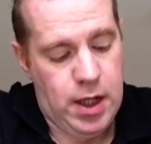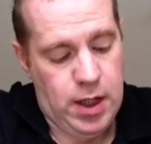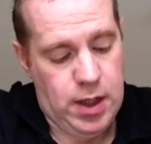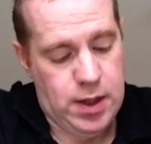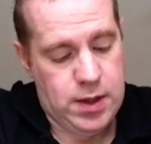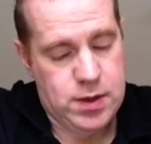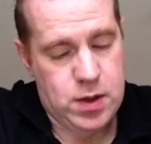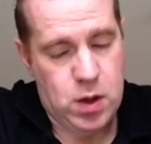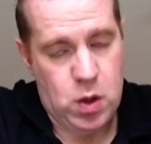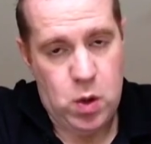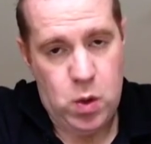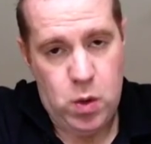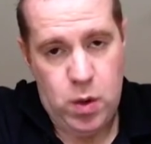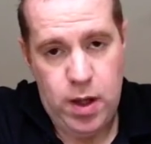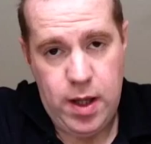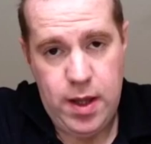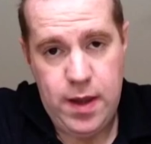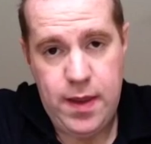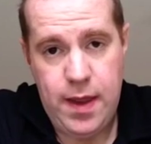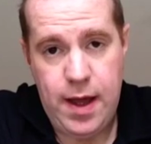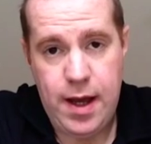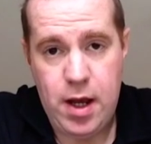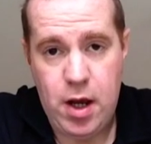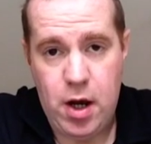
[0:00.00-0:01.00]
So
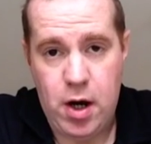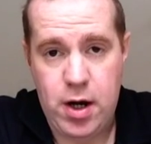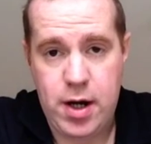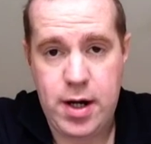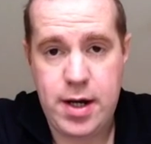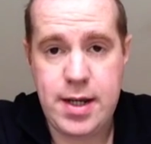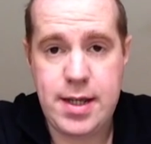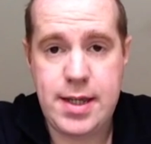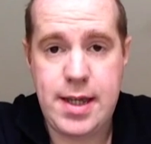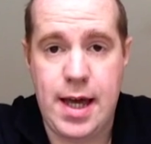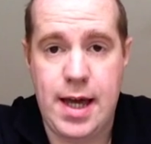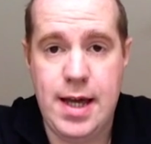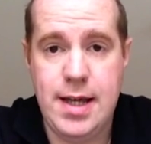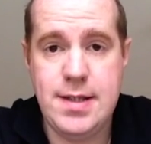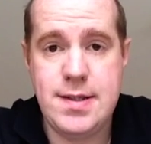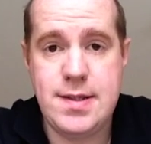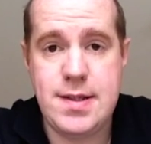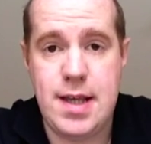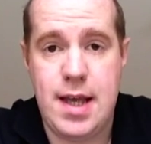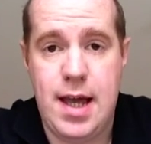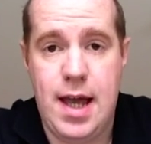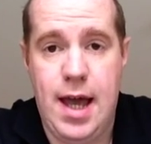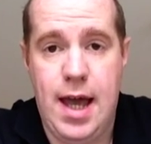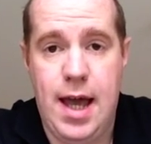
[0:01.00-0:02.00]
there you are, guys.
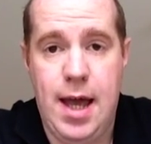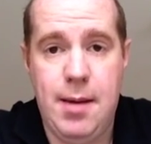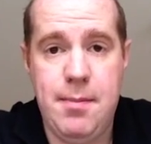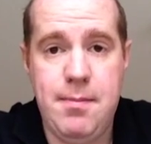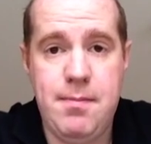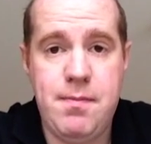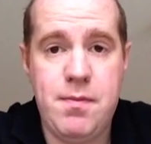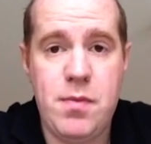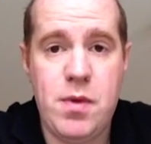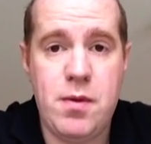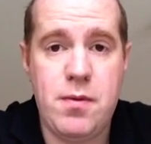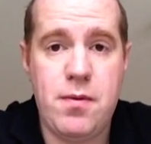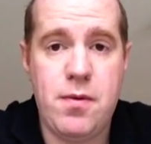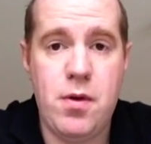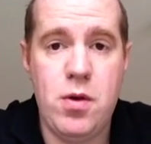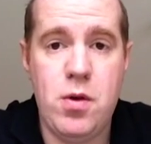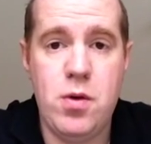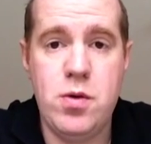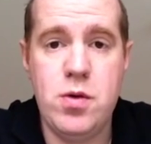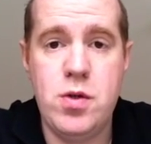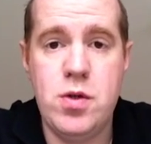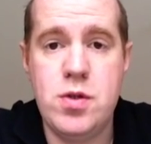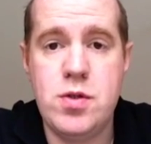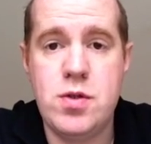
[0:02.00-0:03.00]
For
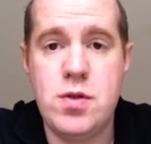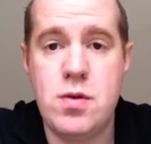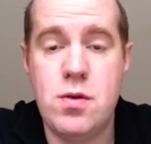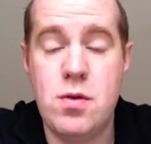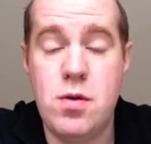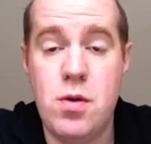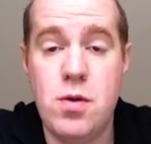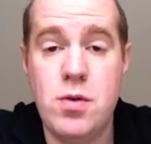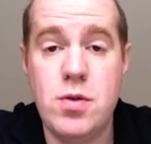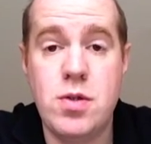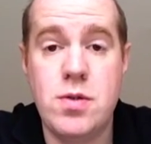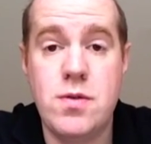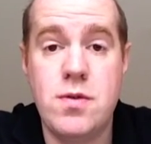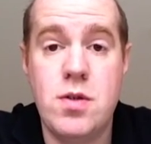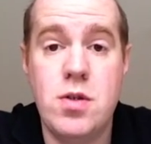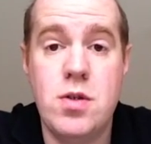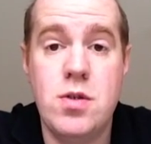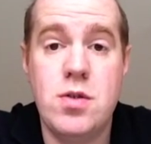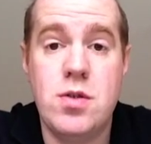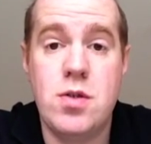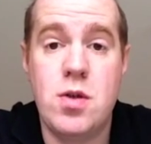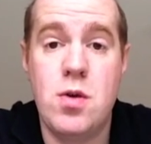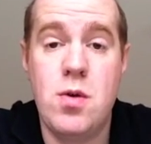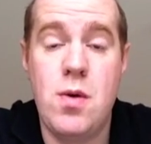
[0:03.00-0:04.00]
those of
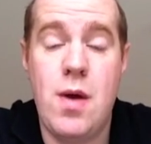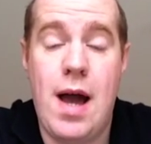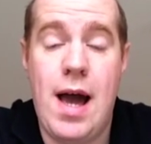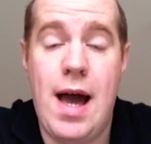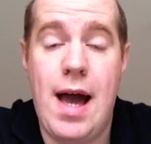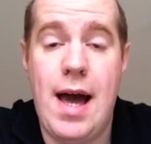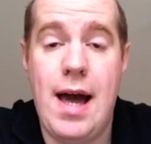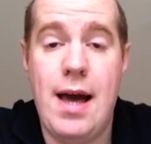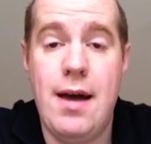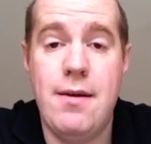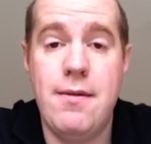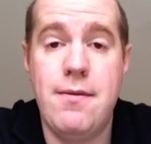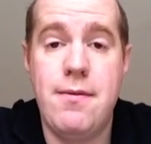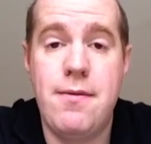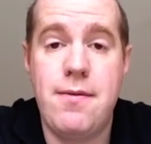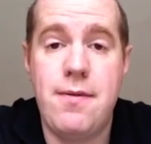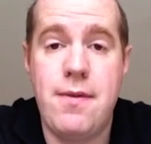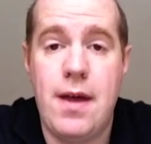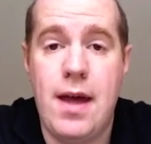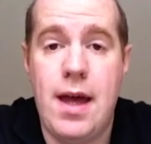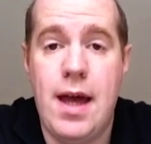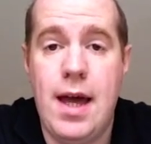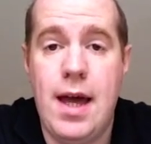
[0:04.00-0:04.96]
you who have